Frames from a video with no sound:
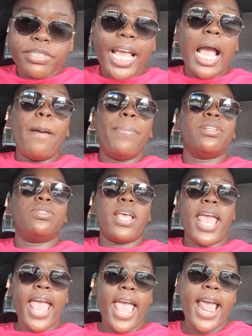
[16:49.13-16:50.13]
They happen to
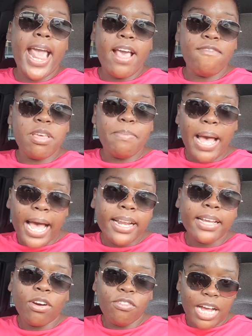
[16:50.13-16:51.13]

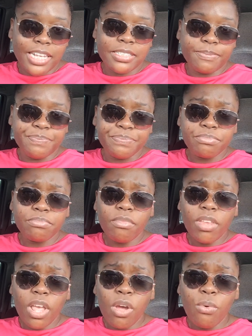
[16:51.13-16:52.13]
everybody of us,
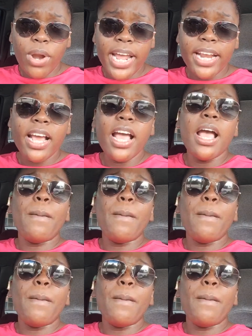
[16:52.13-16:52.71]
right?